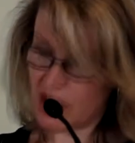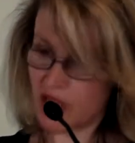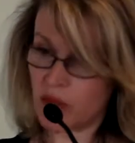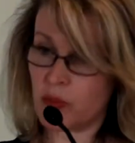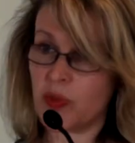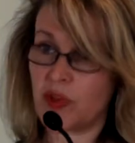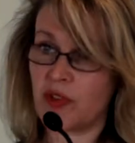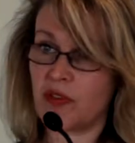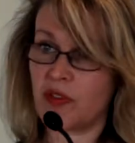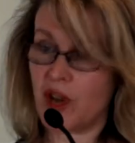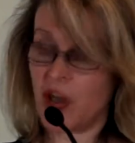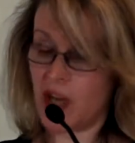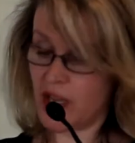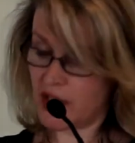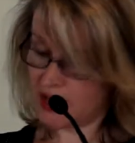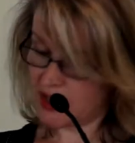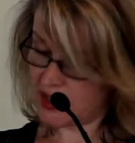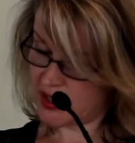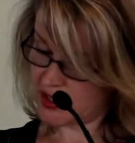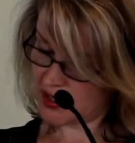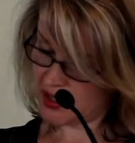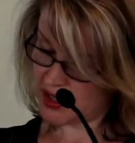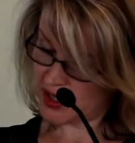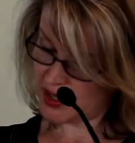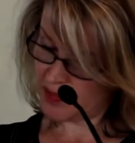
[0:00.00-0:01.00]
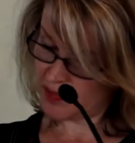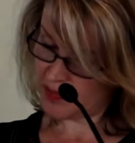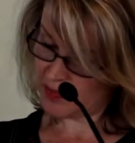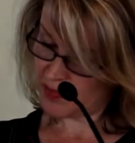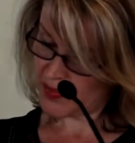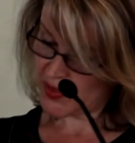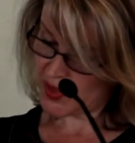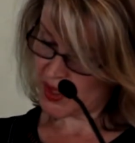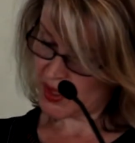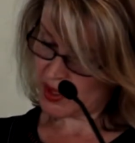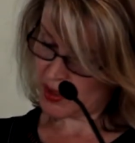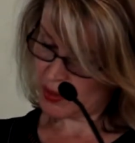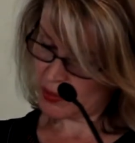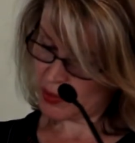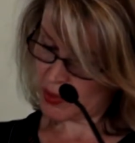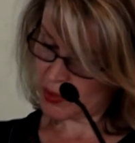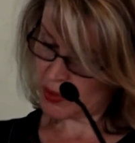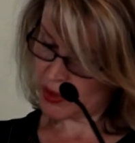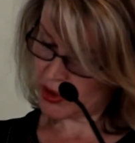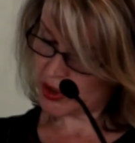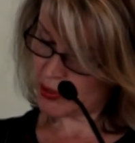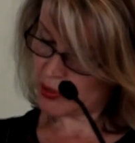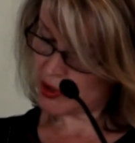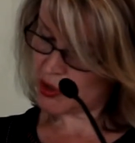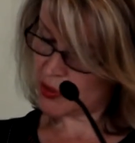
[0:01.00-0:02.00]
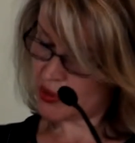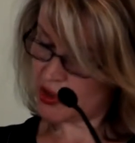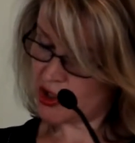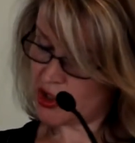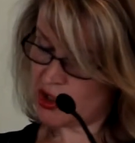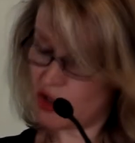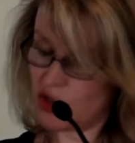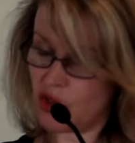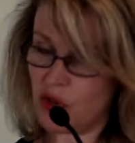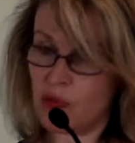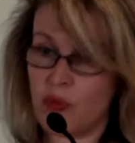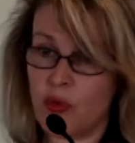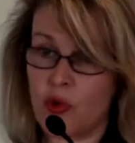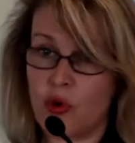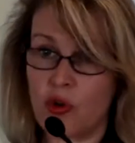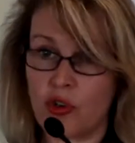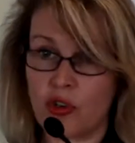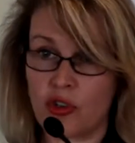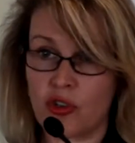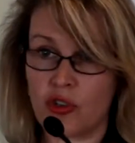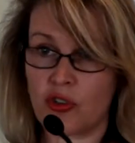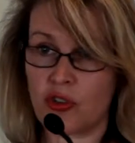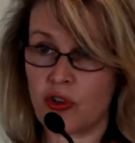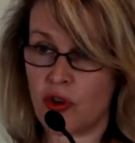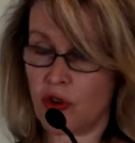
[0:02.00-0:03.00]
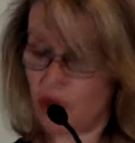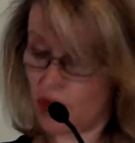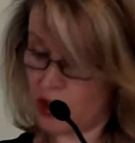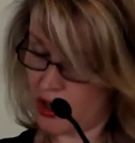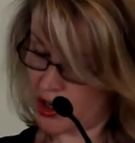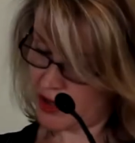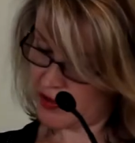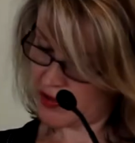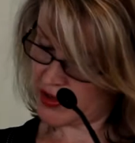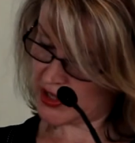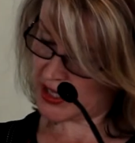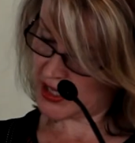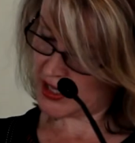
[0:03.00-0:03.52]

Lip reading: that are provided to them. We want them to assume more control over